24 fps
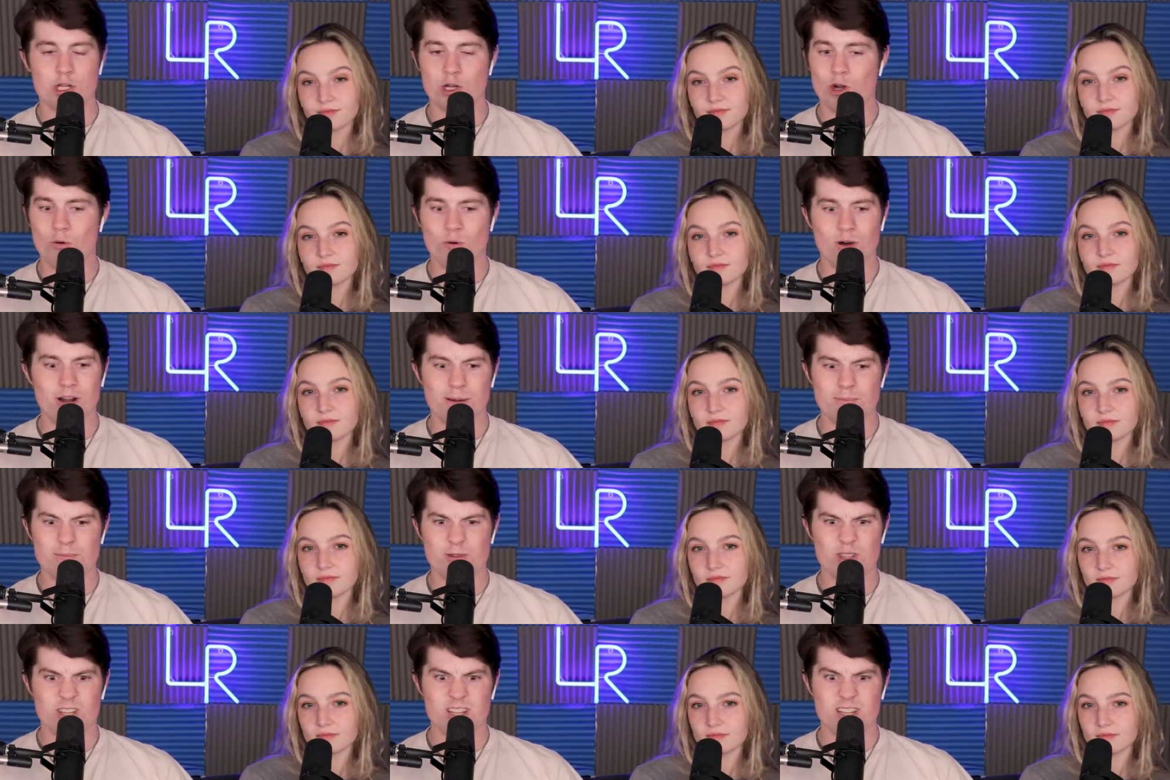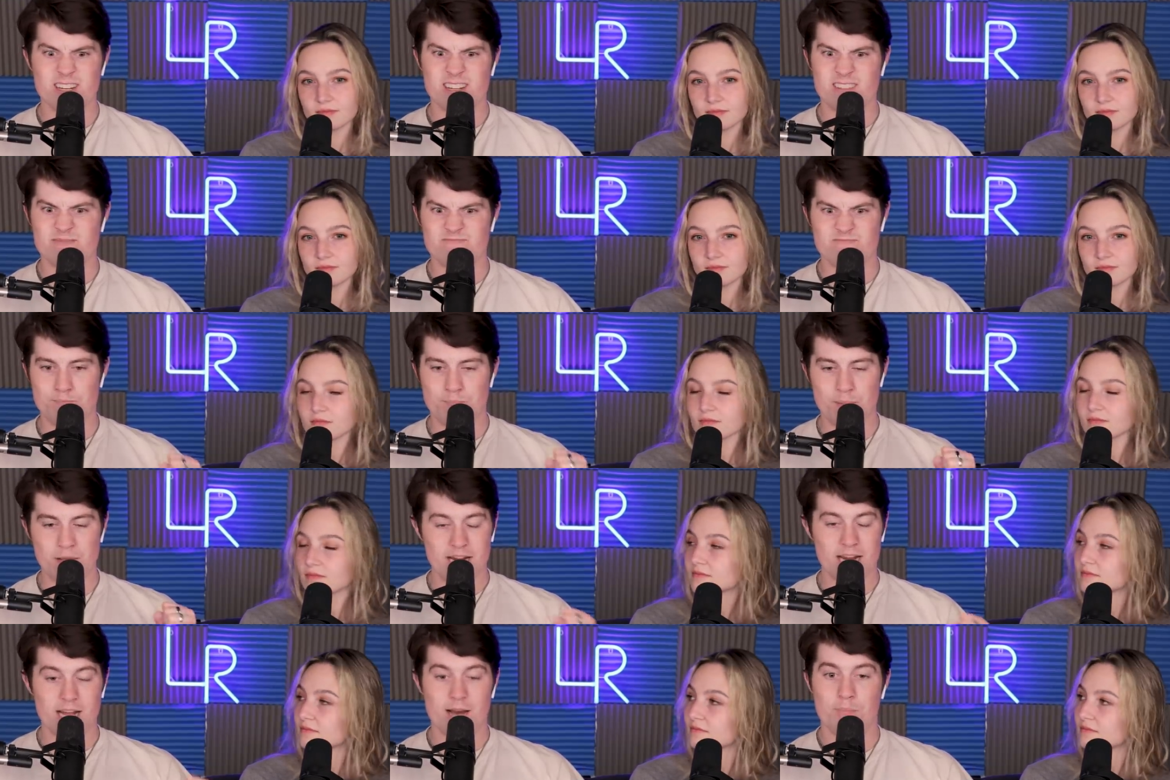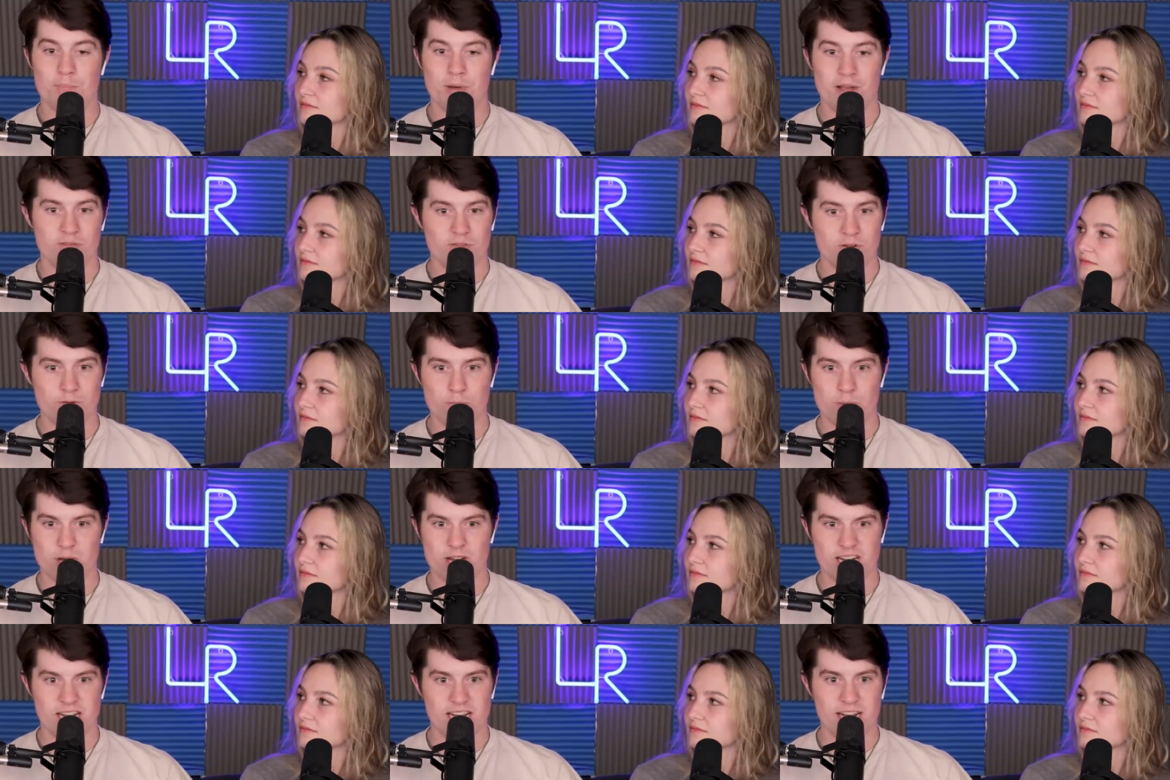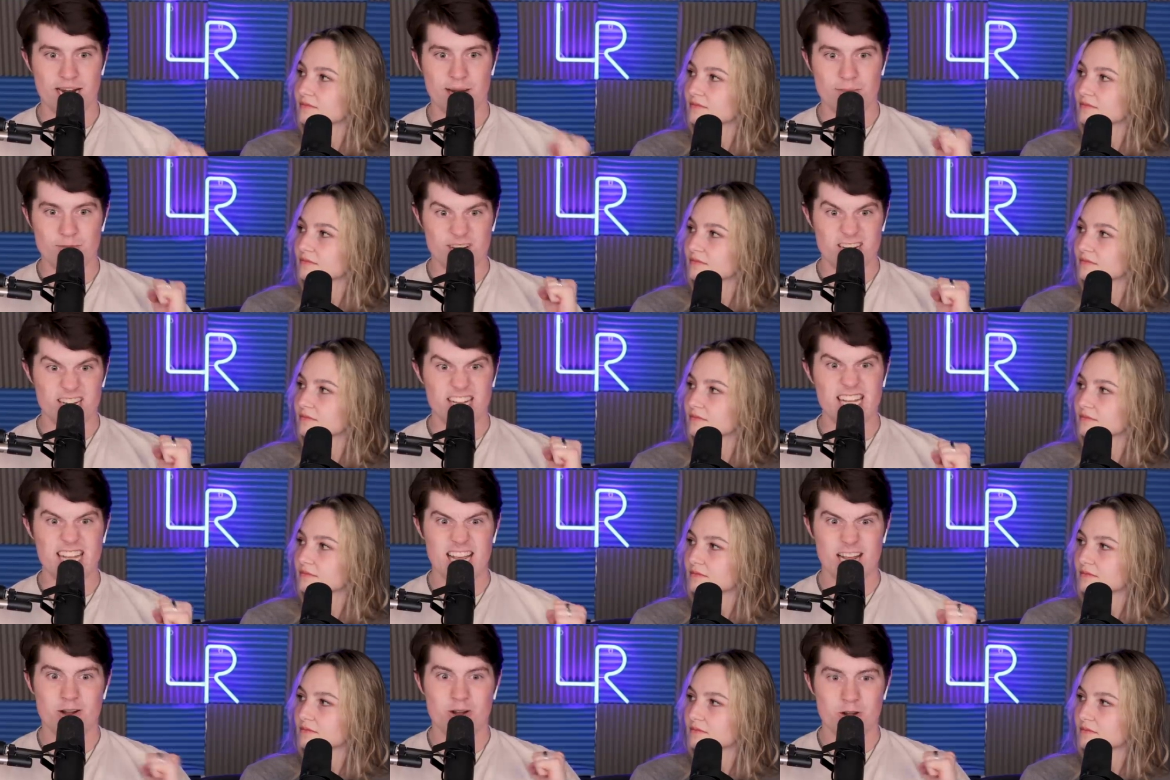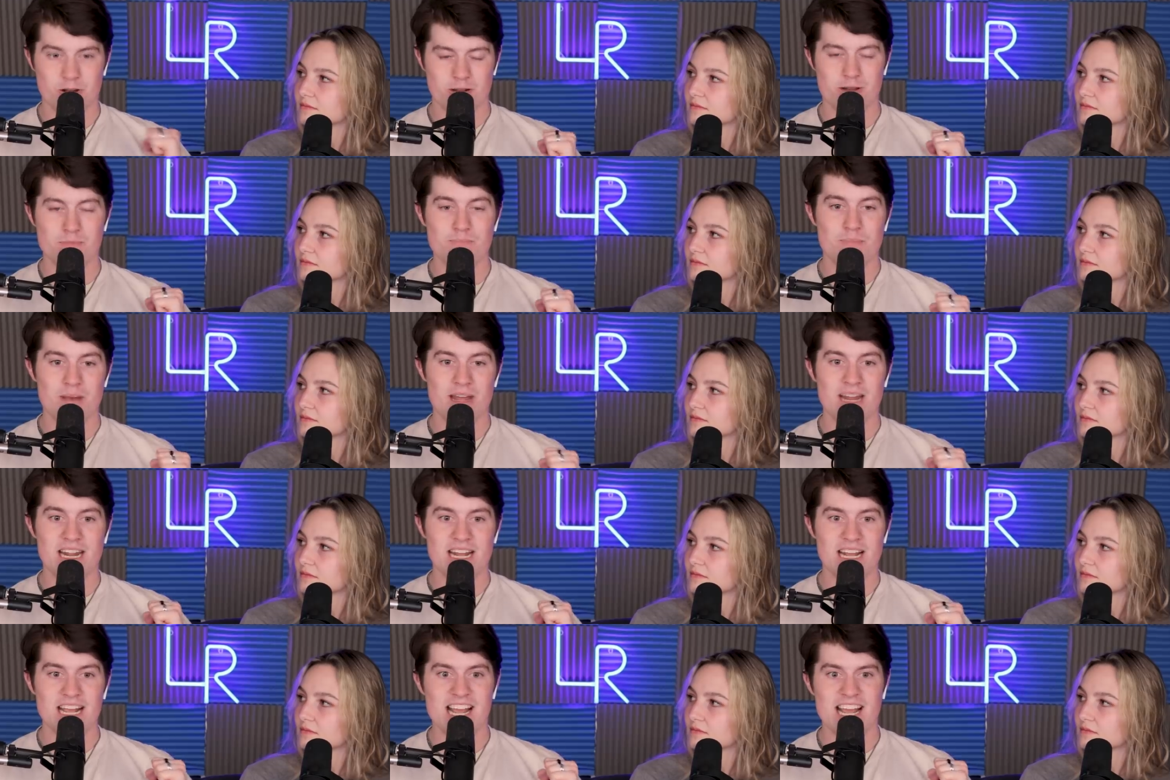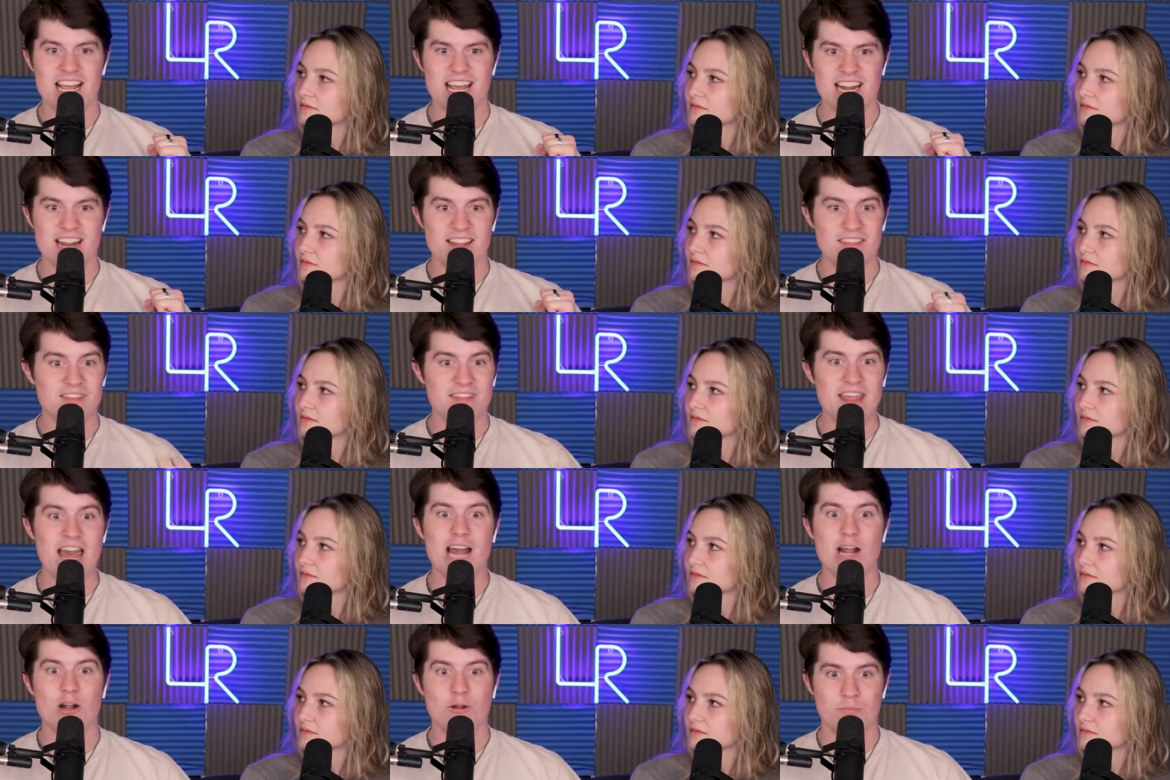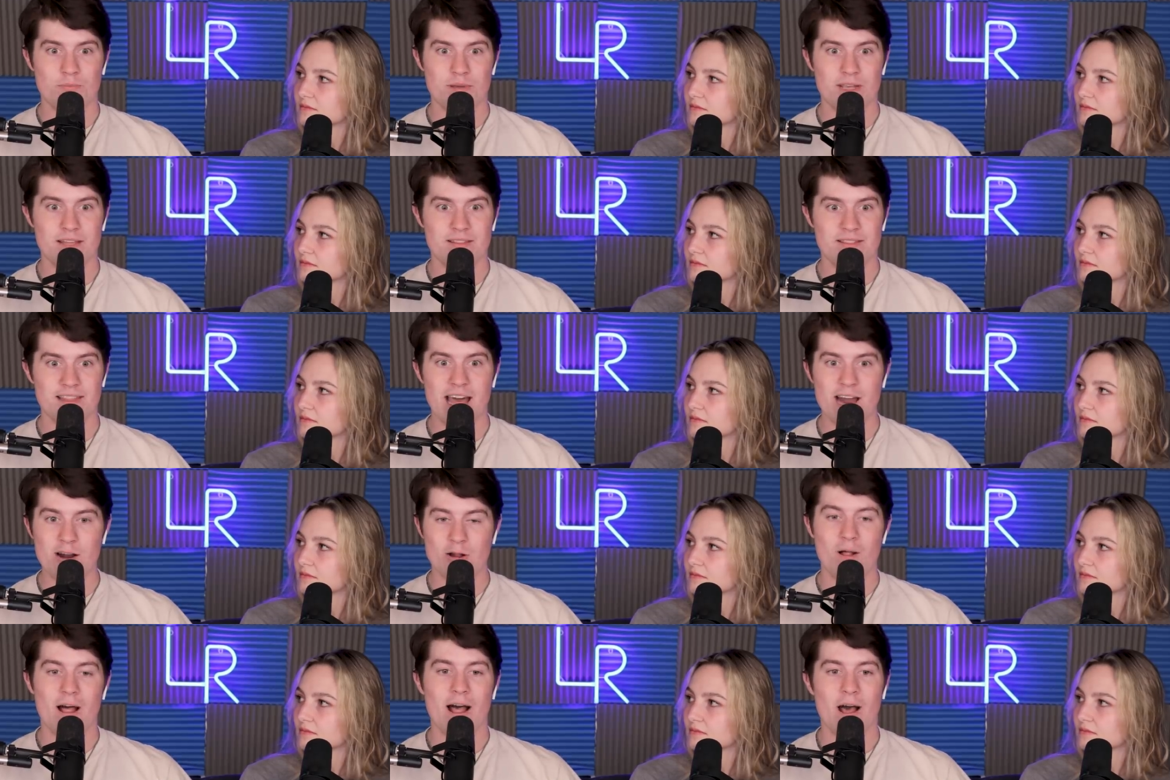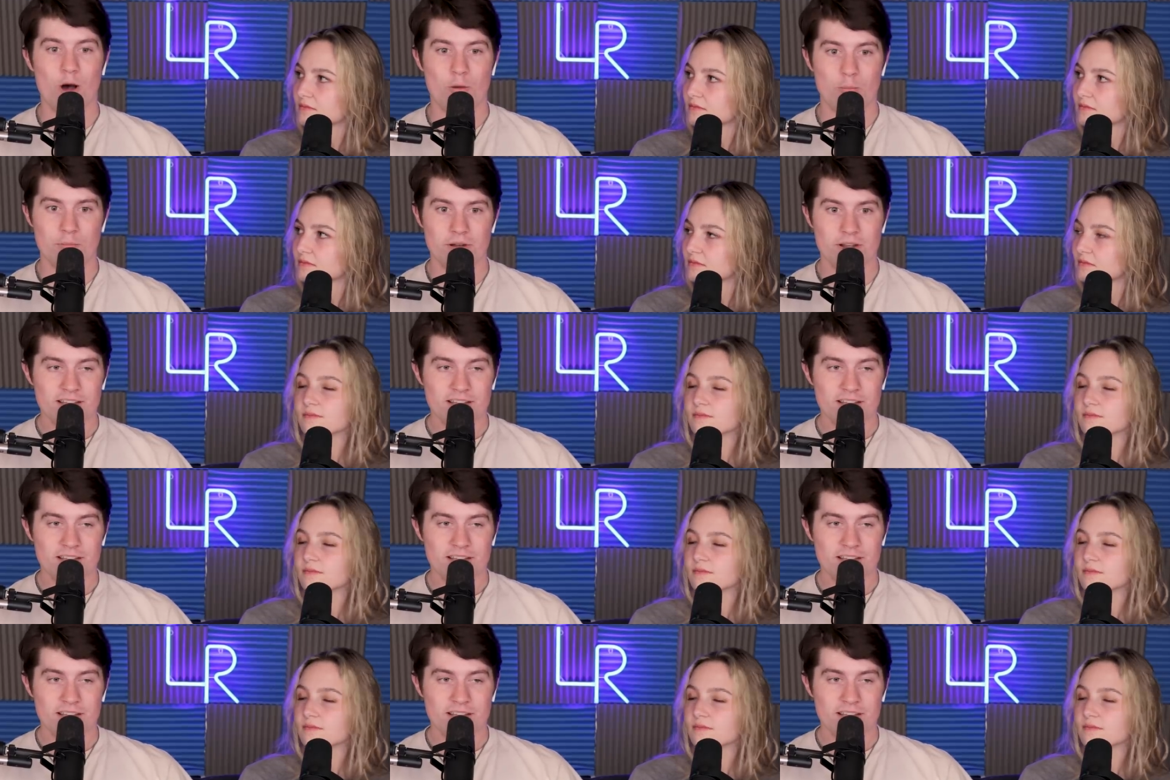Speaker 1: you know what, I'm just gonna beat up everybody and I'm gonna get good at bending again and that'll be that'll help.